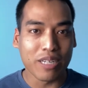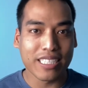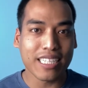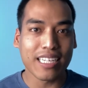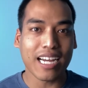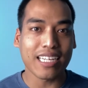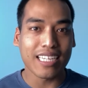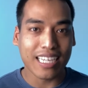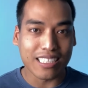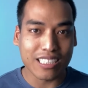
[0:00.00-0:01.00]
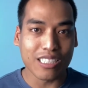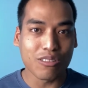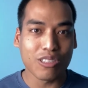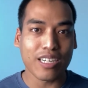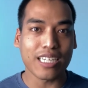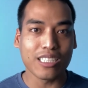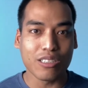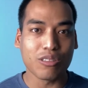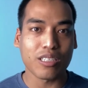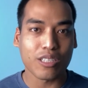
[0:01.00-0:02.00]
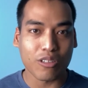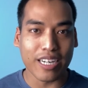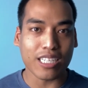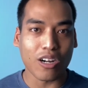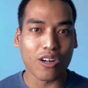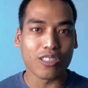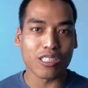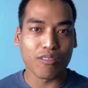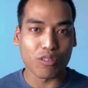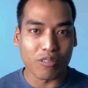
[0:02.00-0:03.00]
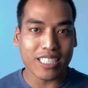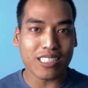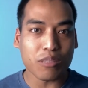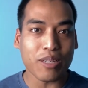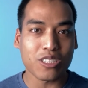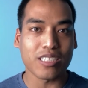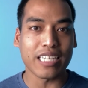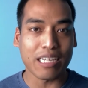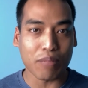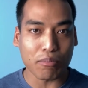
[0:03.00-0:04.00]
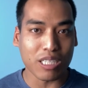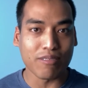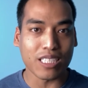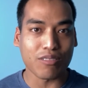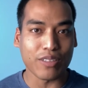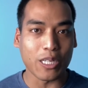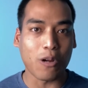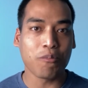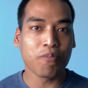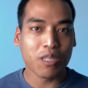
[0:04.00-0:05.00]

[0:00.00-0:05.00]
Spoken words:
We did not and still do not use credit cards for reasons mentioned in my previous video.